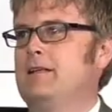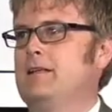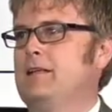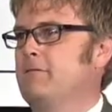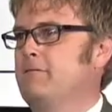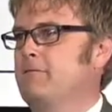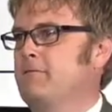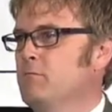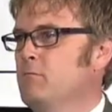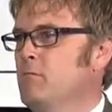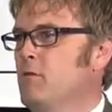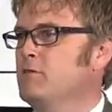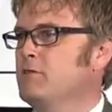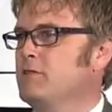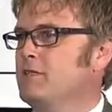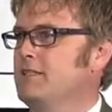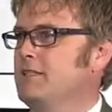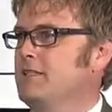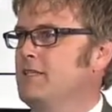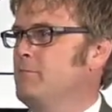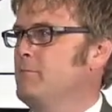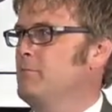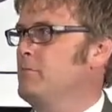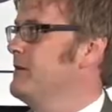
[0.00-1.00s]
Now, for most
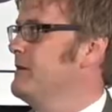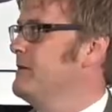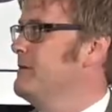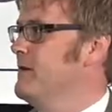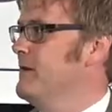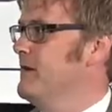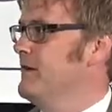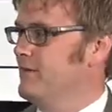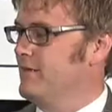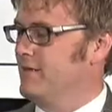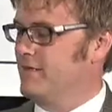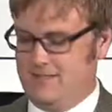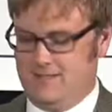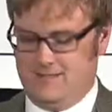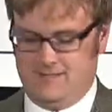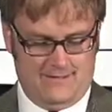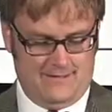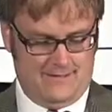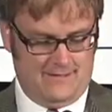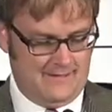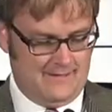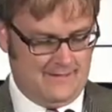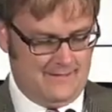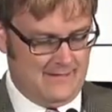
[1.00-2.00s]
contemporary
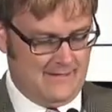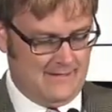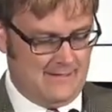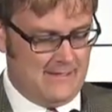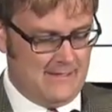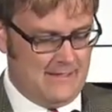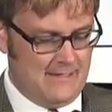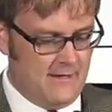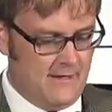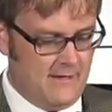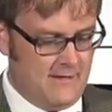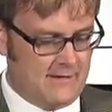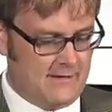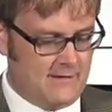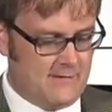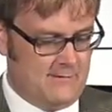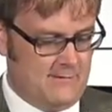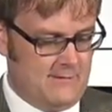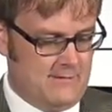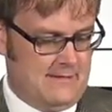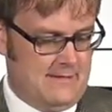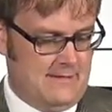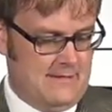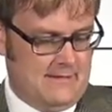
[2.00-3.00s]
Americans,
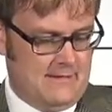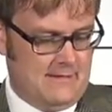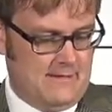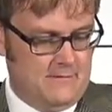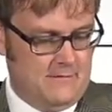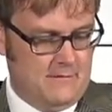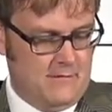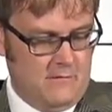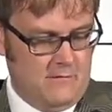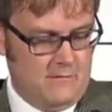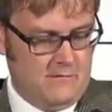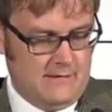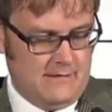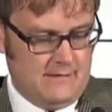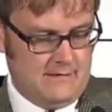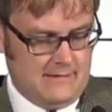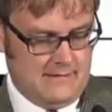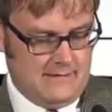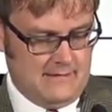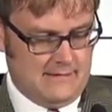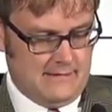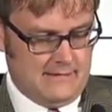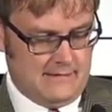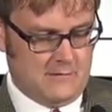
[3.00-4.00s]
theocracy connoted
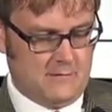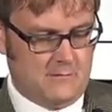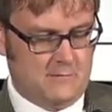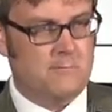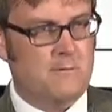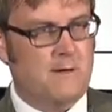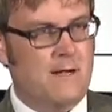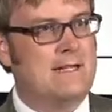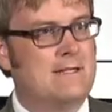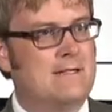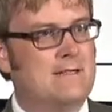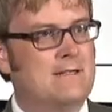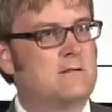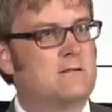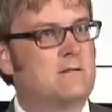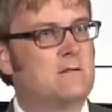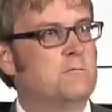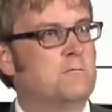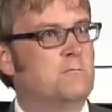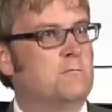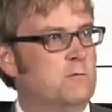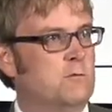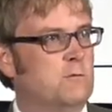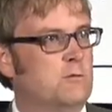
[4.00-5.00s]
the
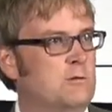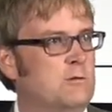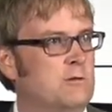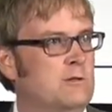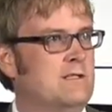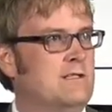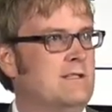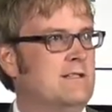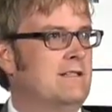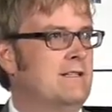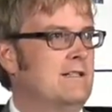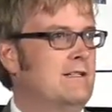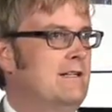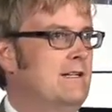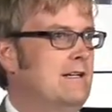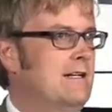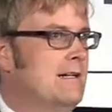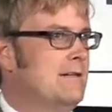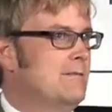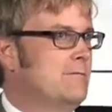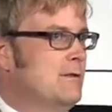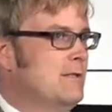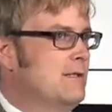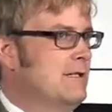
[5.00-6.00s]
tyrannical rule
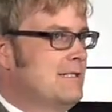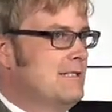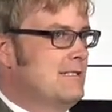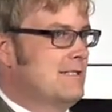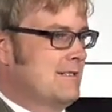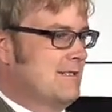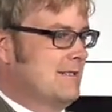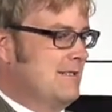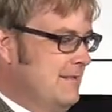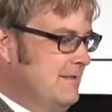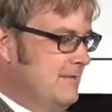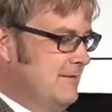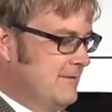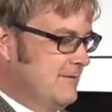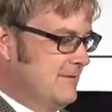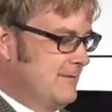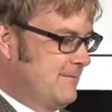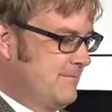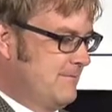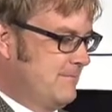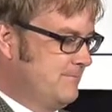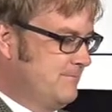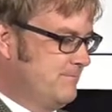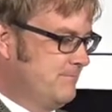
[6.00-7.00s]
of religious
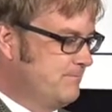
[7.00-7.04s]
leaders,